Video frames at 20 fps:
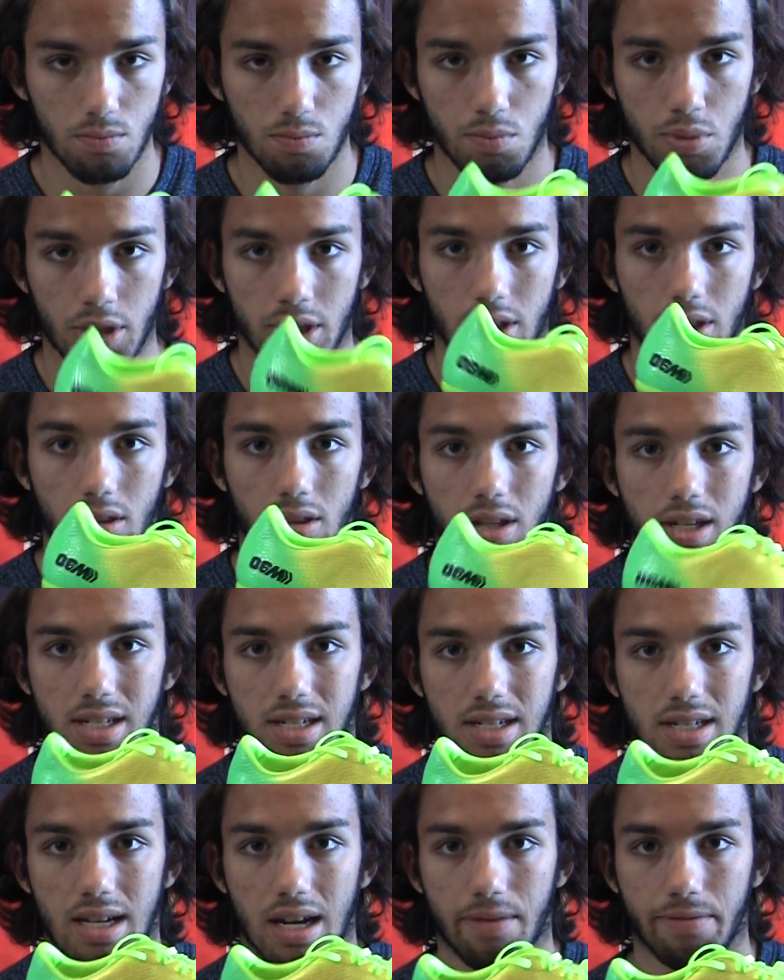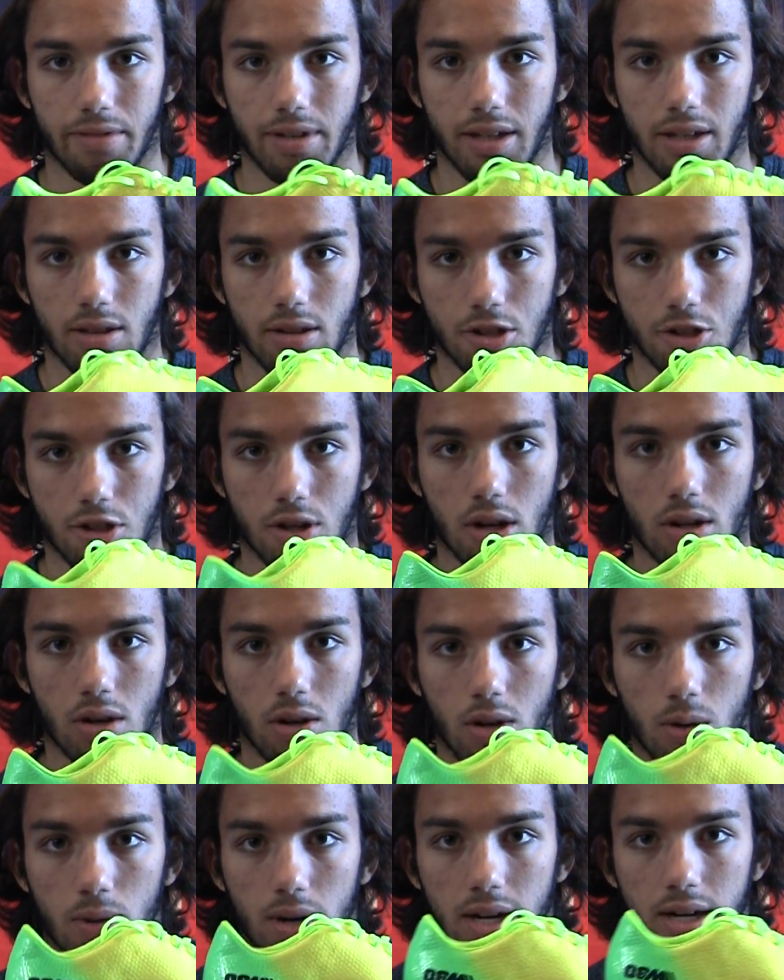But this is definitely,
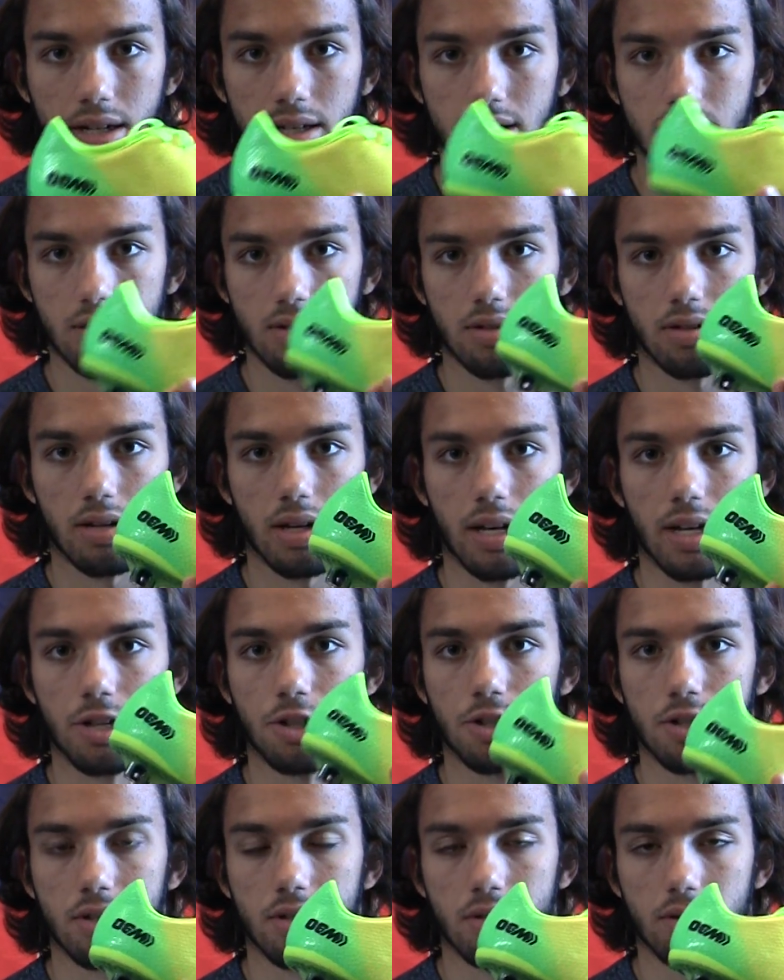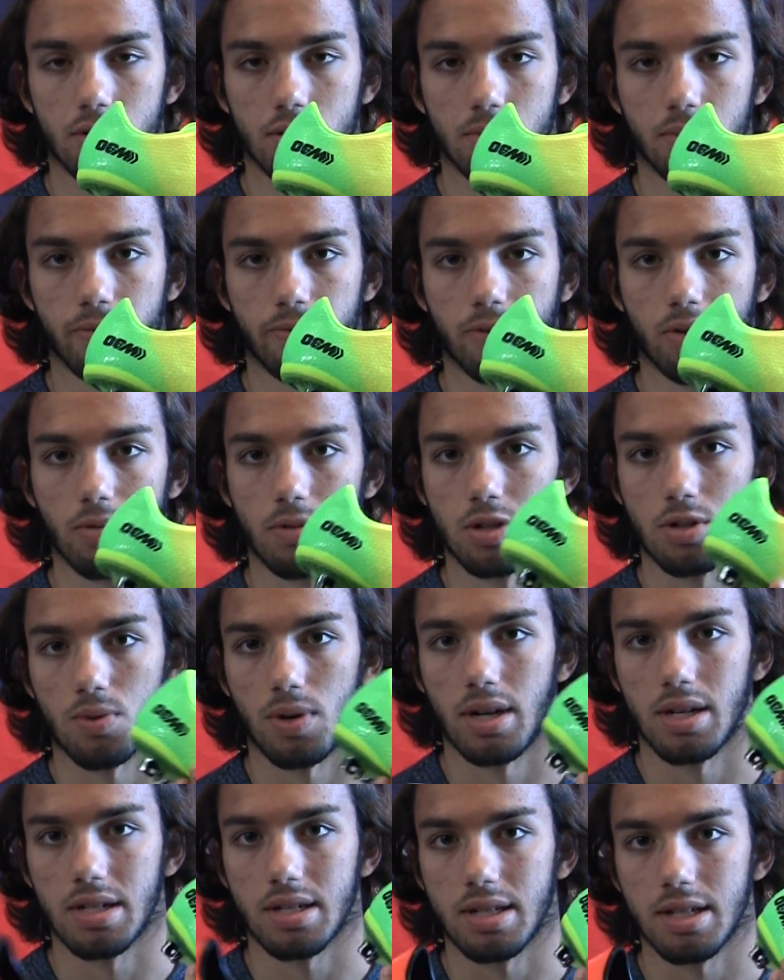colorway-wise and just
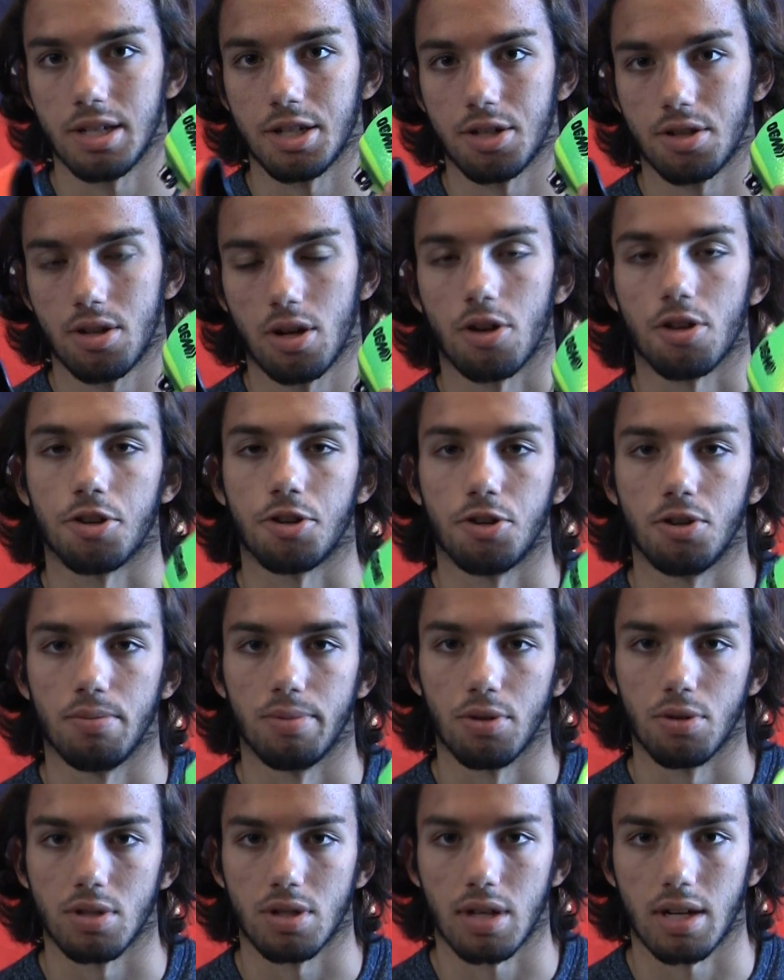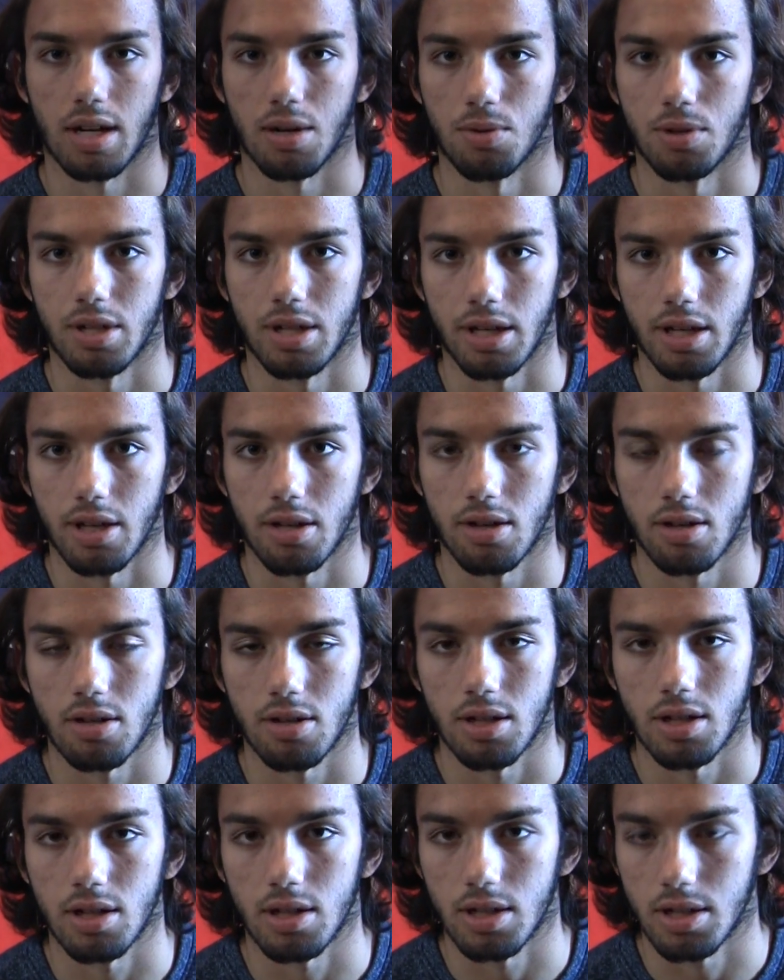performance-wise, these are the 2 boots that I would take
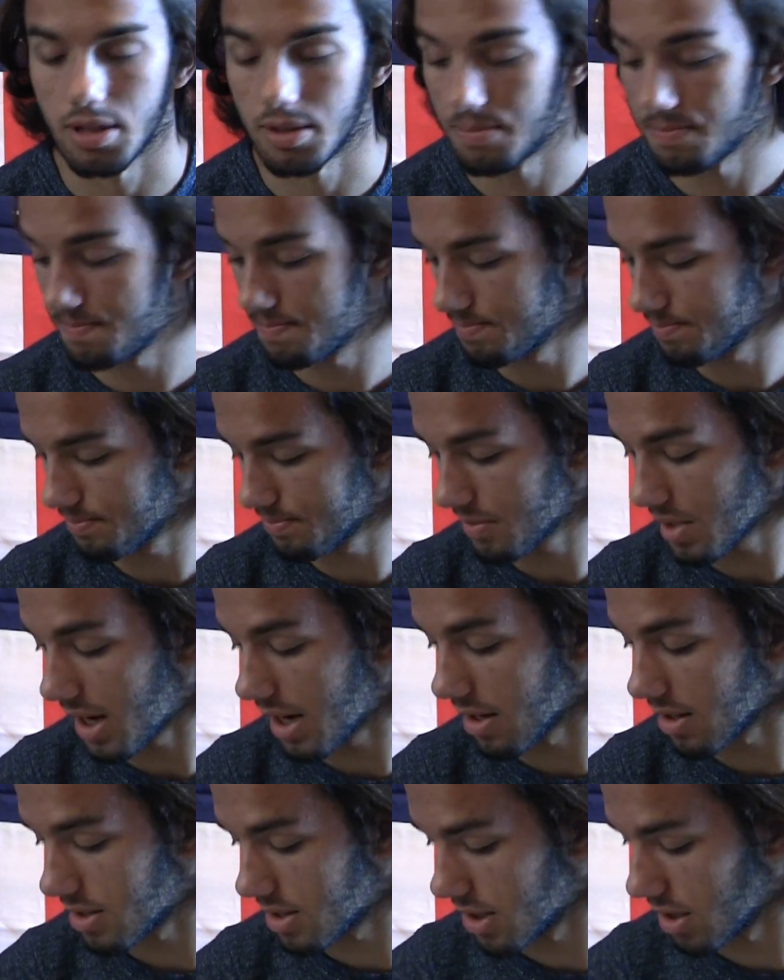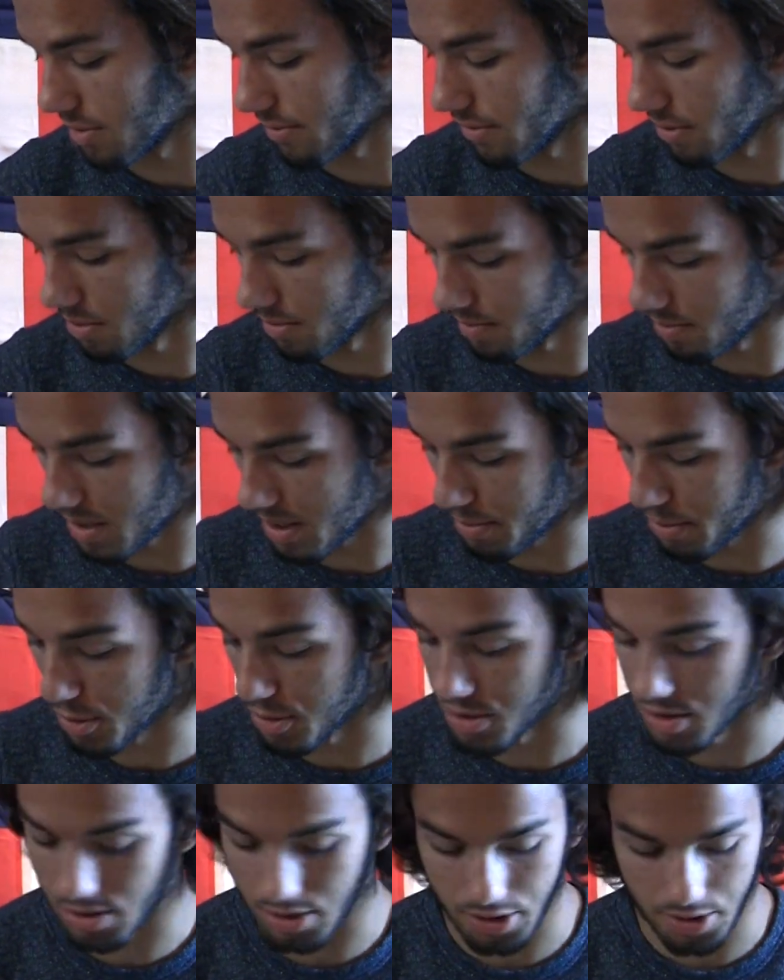out of the sale for my
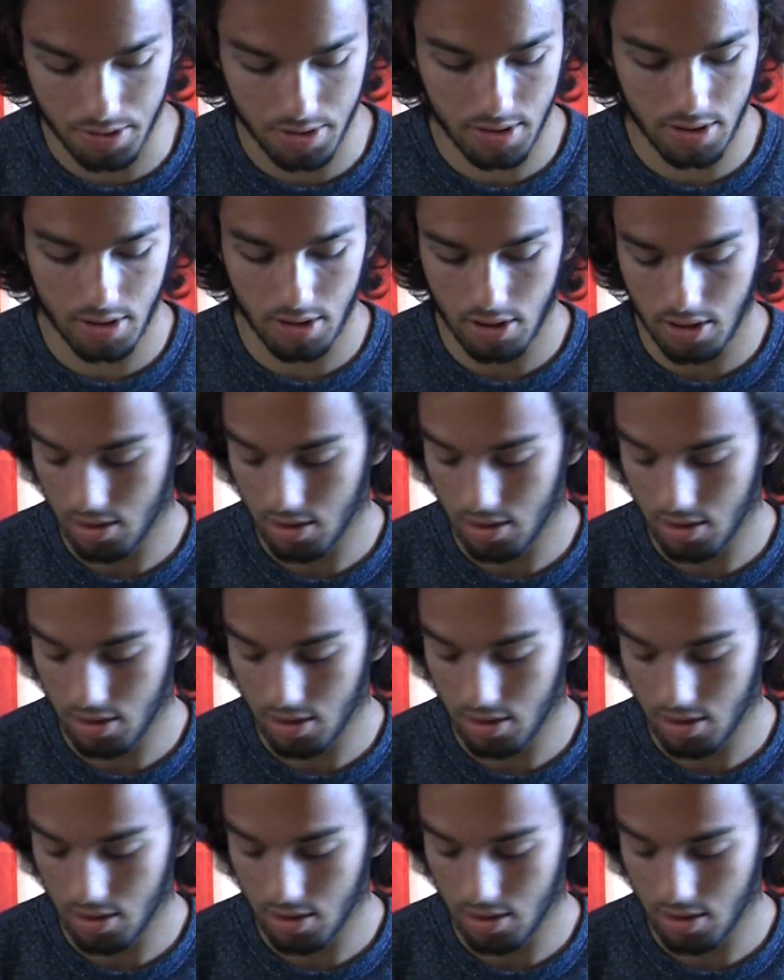personal use.